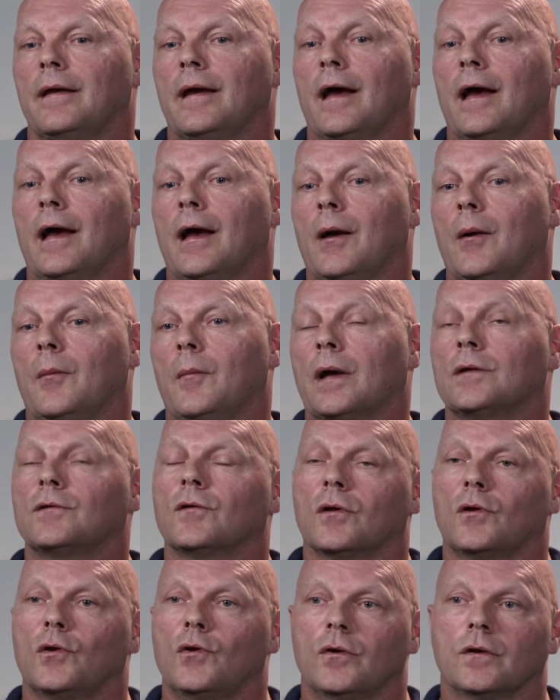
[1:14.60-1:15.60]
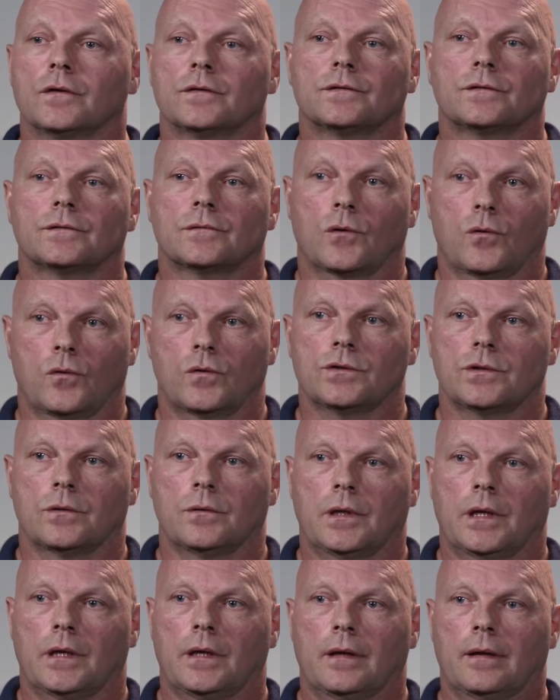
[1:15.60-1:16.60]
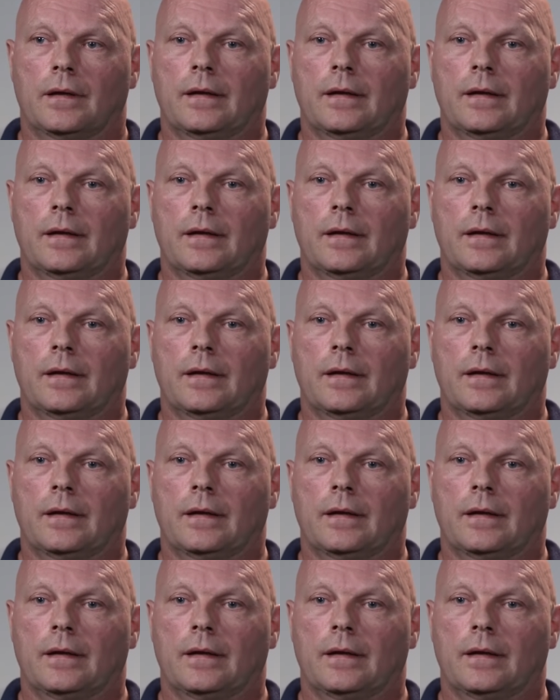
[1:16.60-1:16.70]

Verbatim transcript: um, until a nurse calls you in.